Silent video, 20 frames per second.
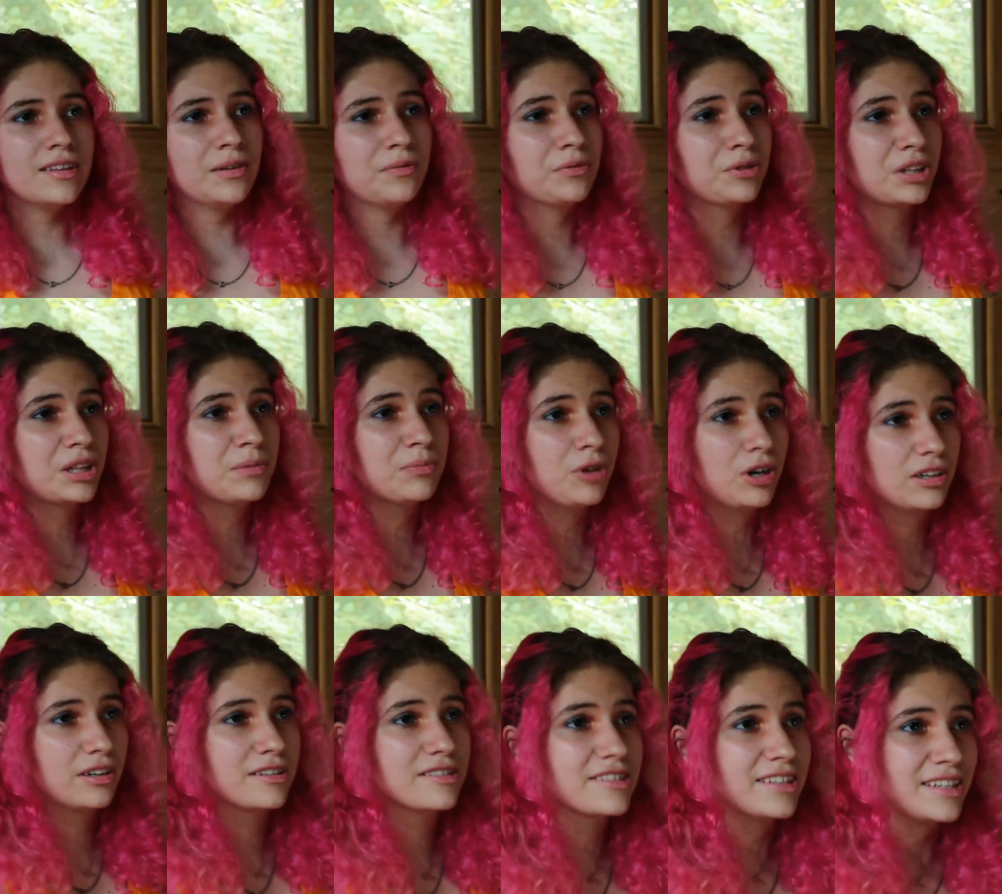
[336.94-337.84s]
that really
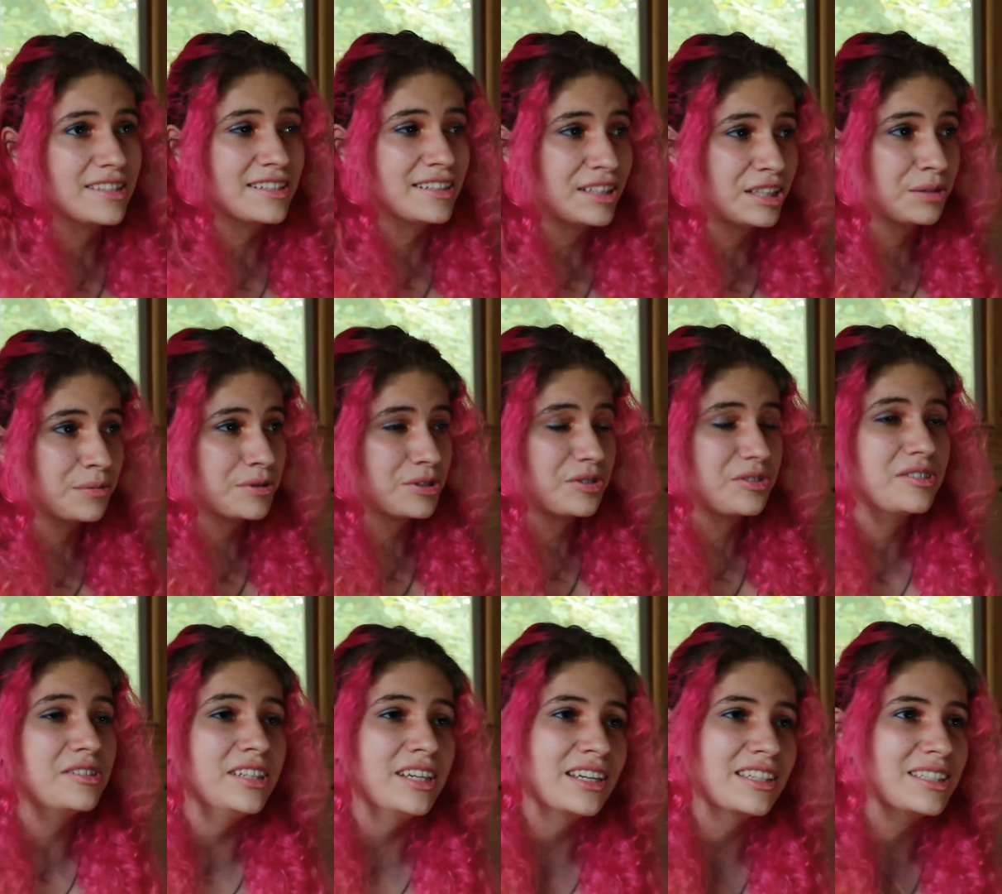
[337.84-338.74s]
brought our set together was our
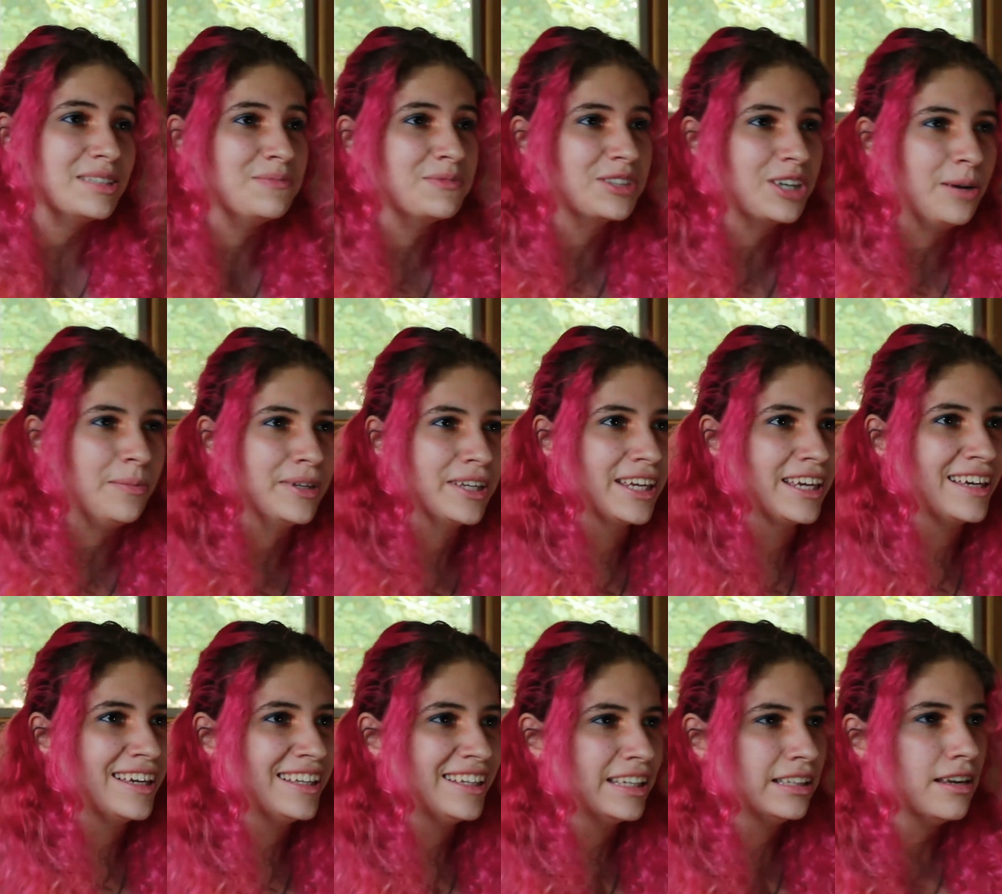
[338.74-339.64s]
cine team coming
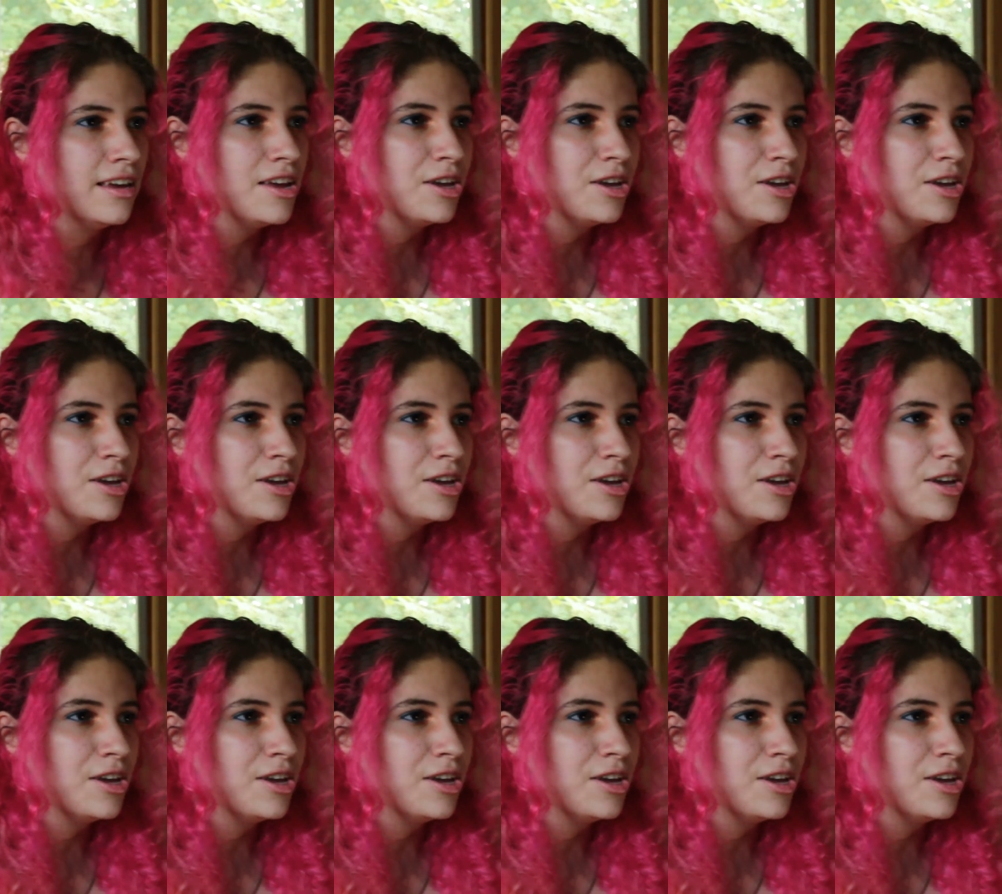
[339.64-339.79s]
in and